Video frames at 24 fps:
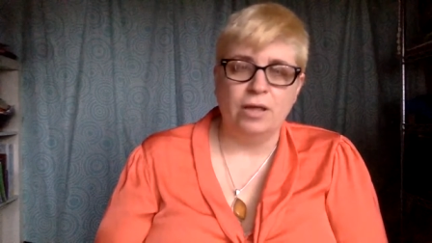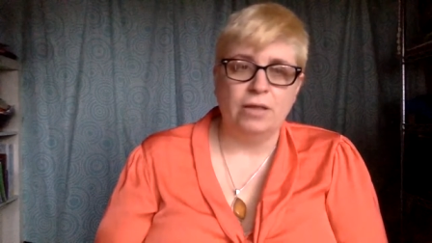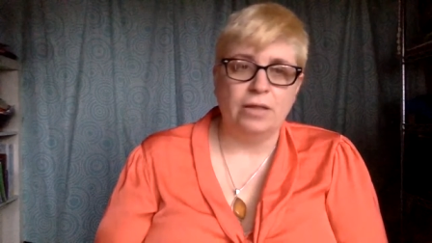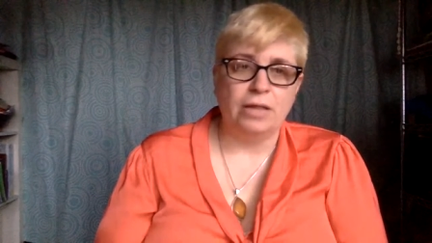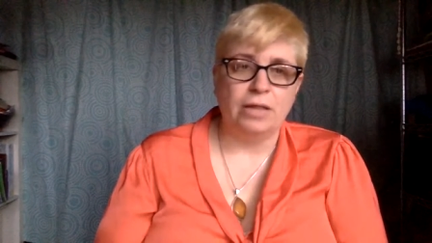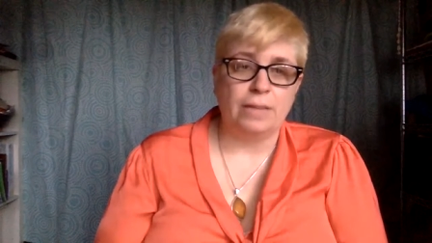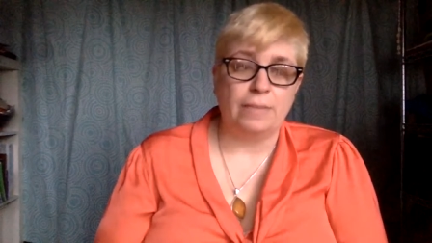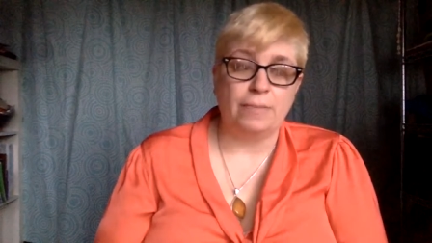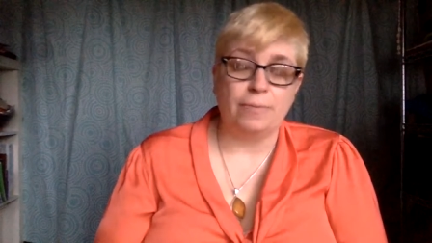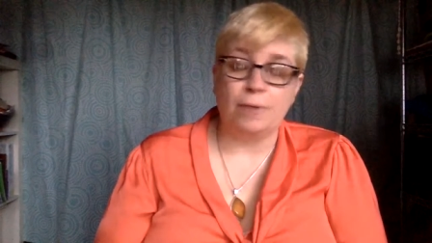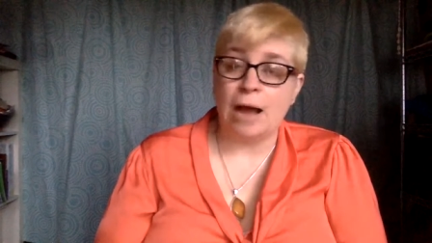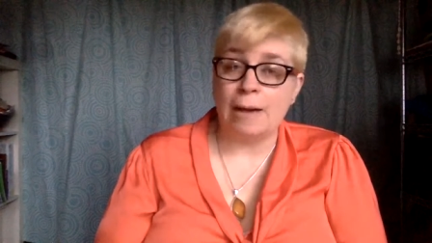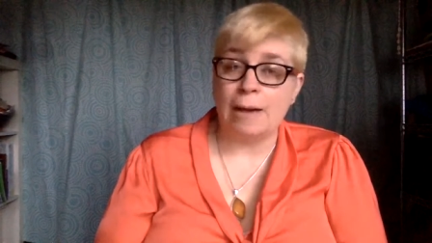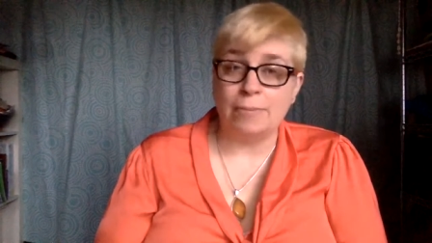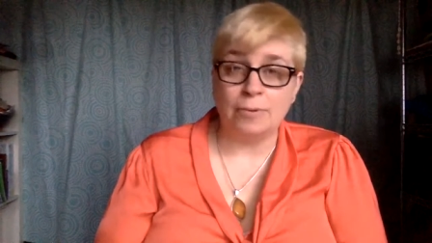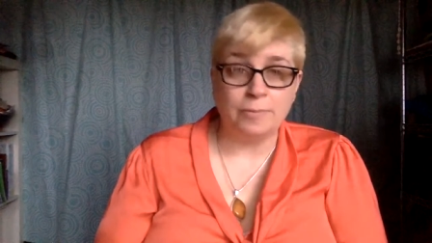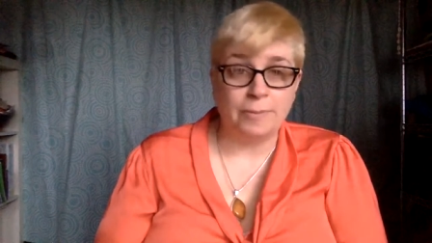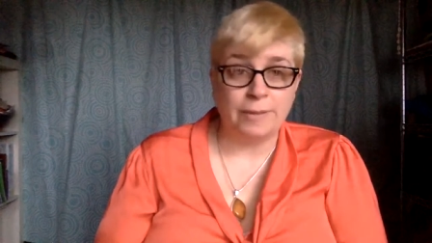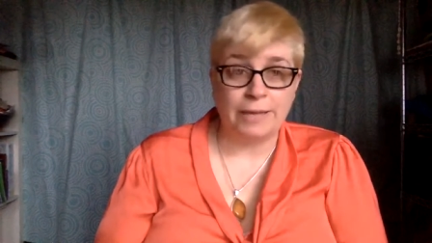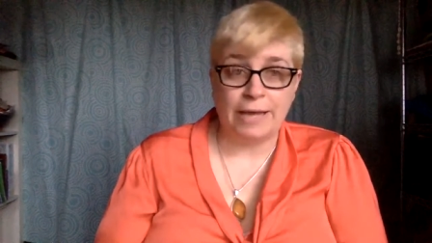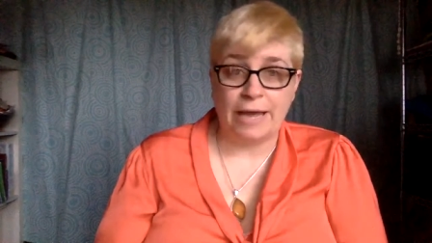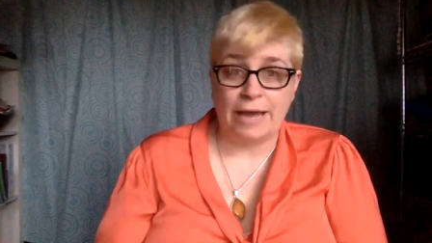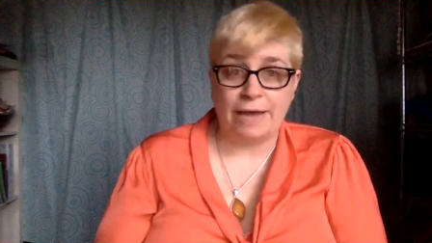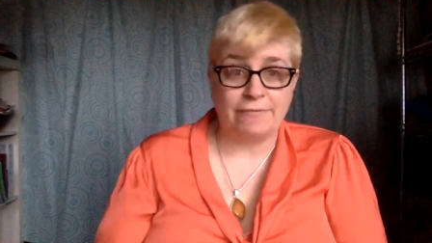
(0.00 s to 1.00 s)
They
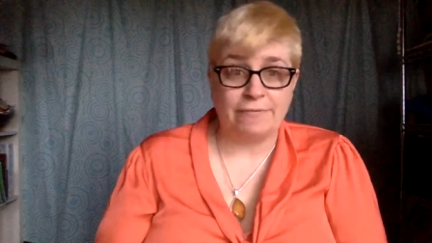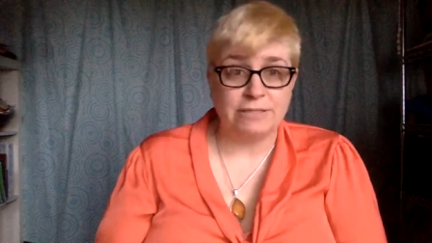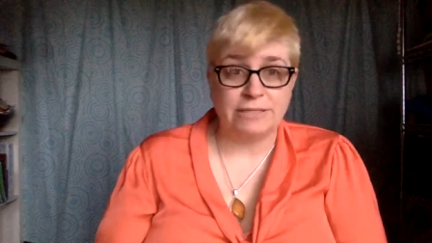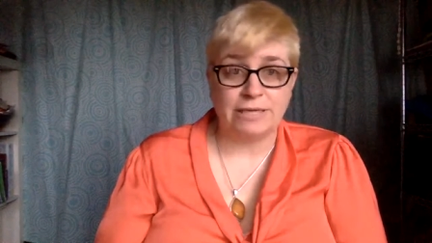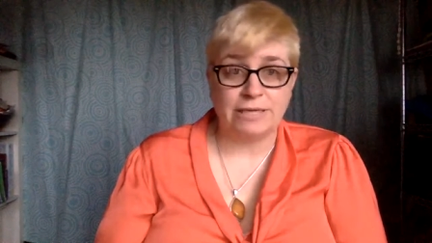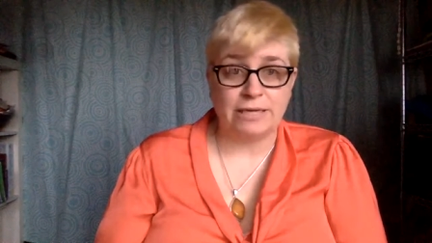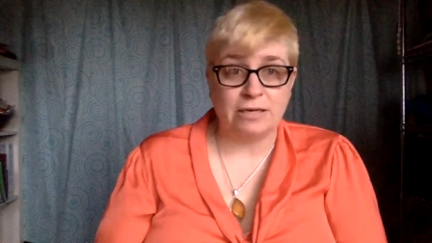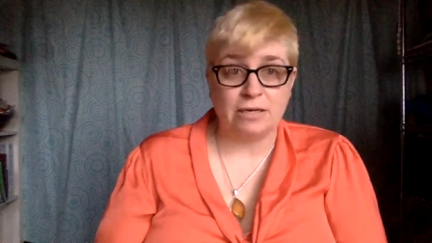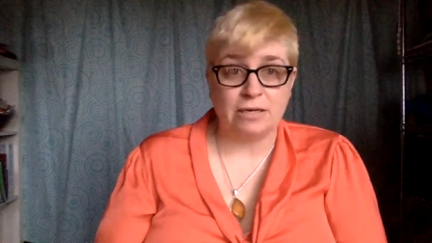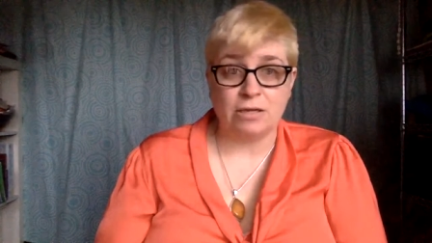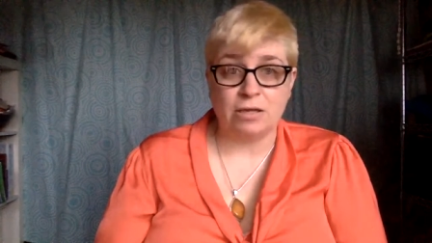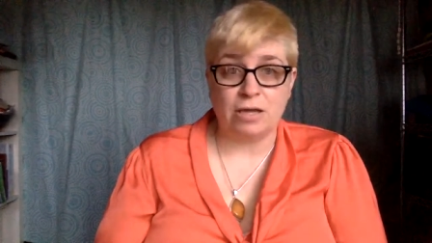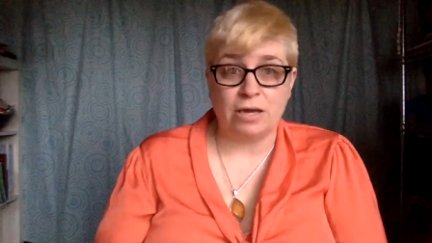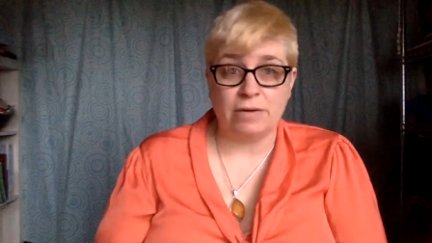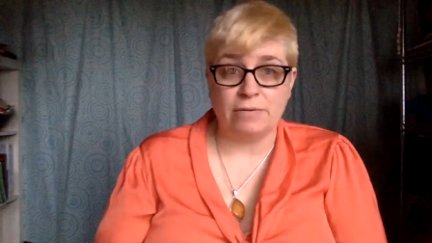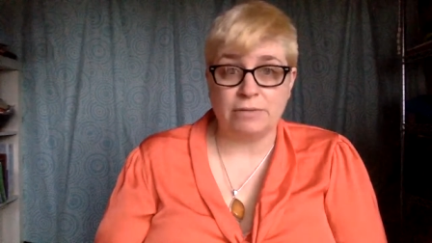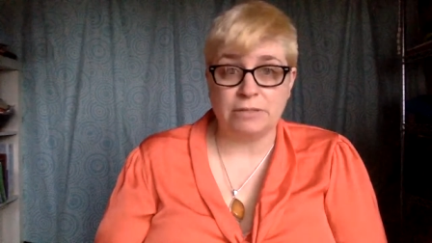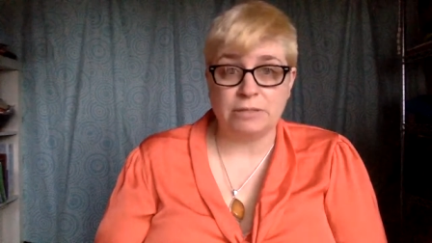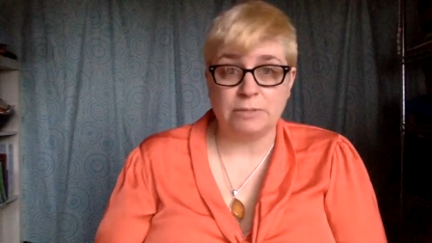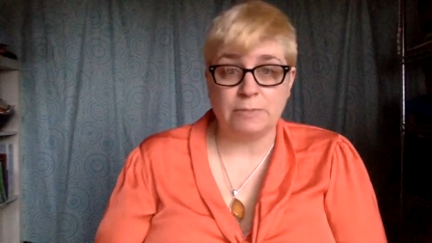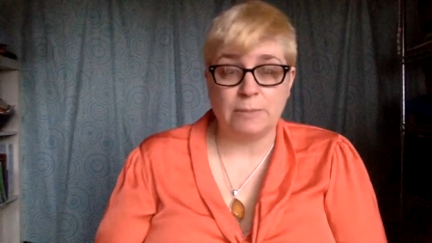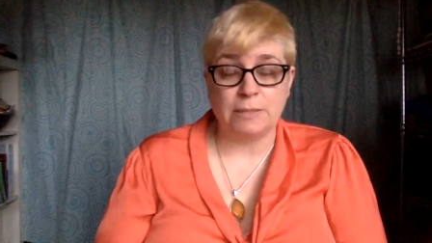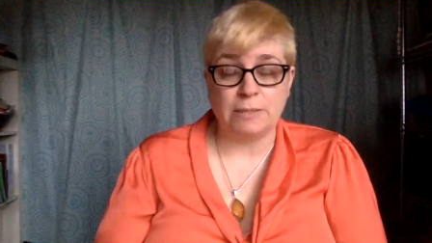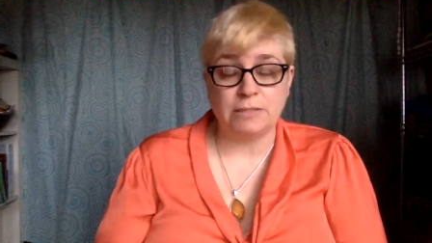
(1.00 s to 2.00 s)
probably haven't taken a lot of
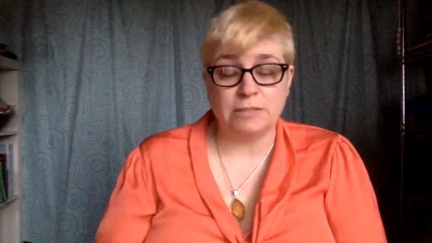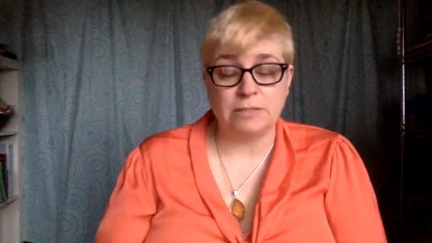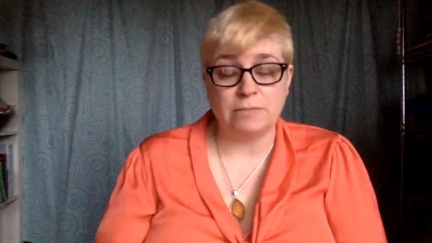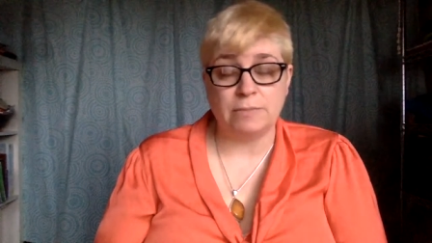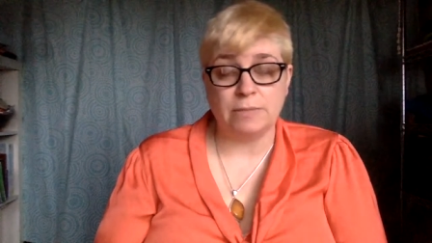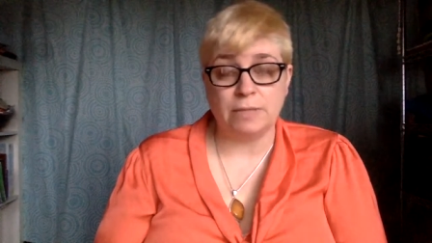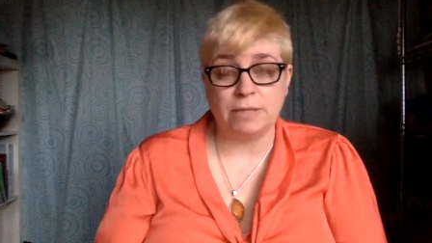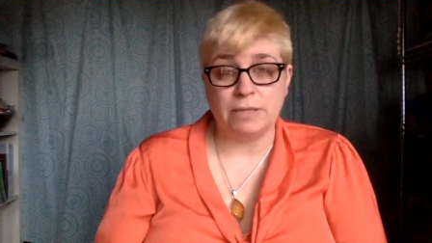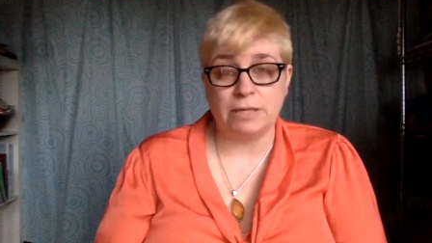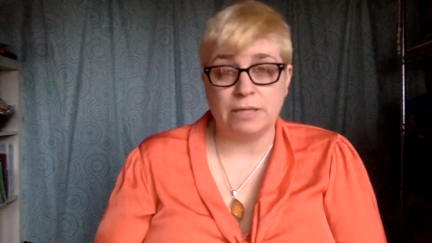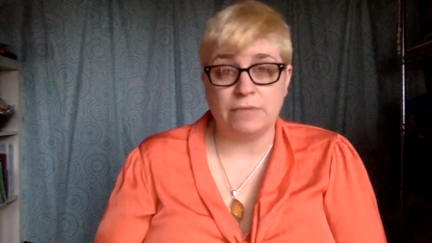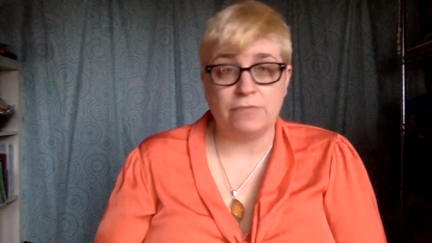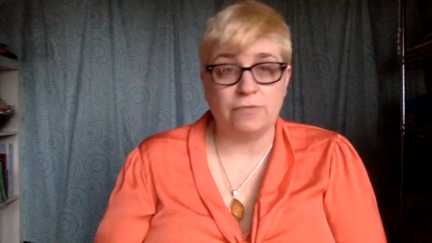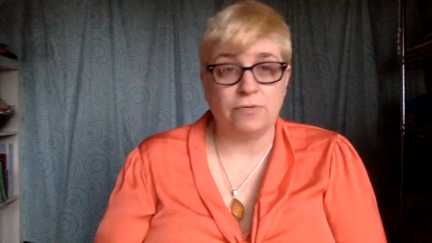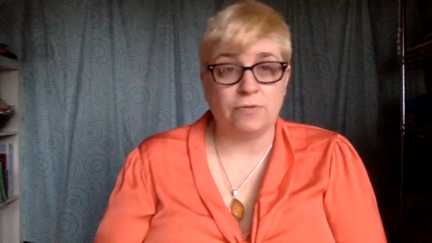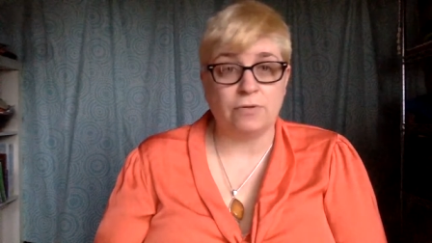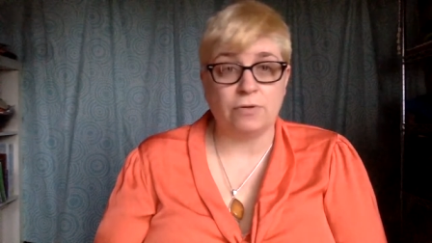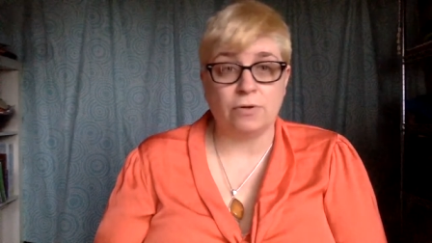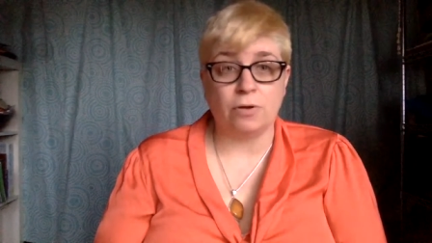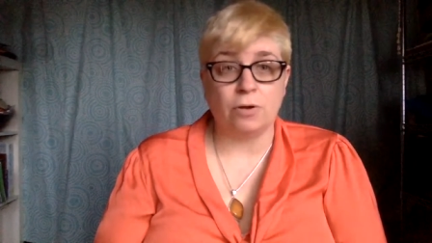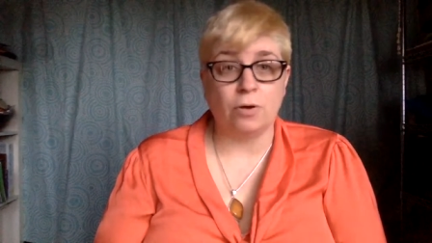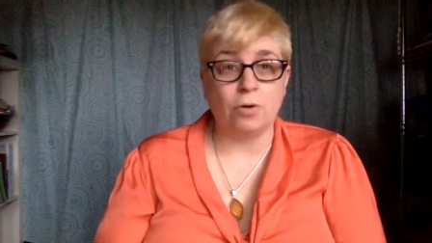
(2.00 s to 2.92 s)
responsibility for their